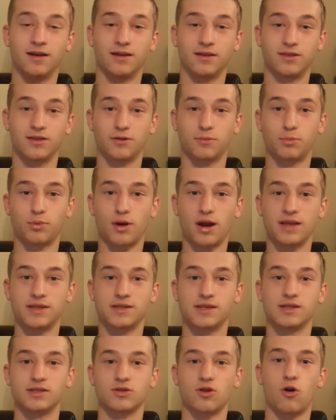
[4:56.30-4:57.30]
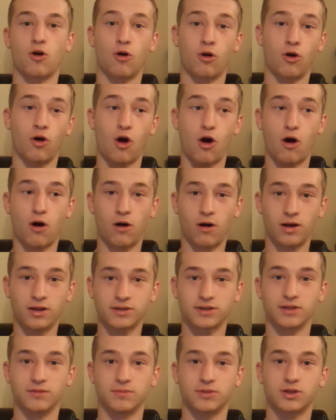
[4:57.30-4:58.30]
their prices are
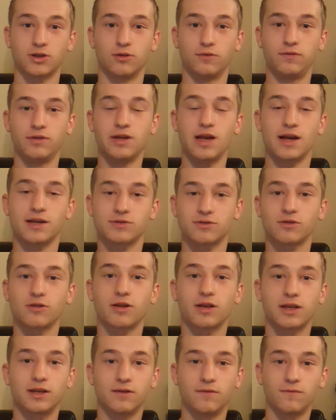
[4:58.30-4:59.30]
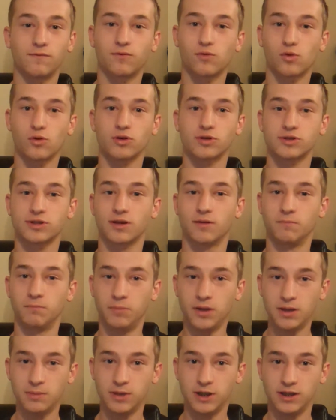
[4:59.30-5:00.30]
awesome. So if you guys are looking for some
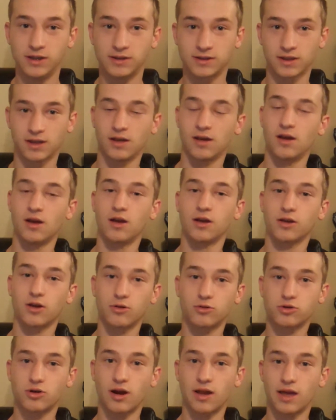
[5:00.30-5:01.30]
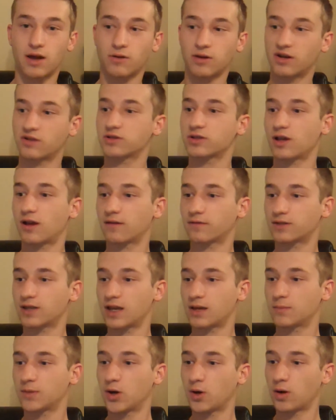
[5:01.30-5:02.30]
BBs, go try out Airsoft
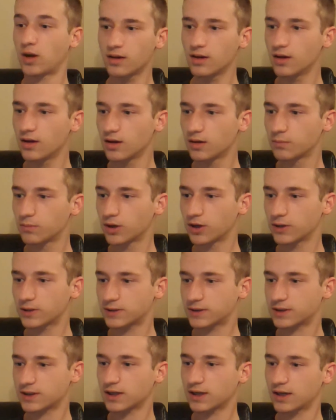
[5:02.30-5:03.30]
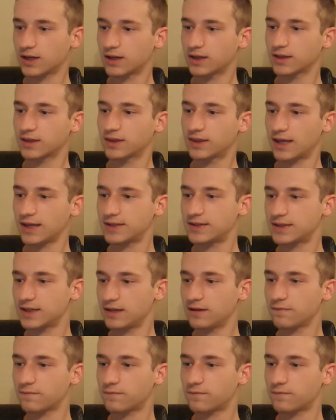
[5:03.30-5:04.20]
Ammo. But that's it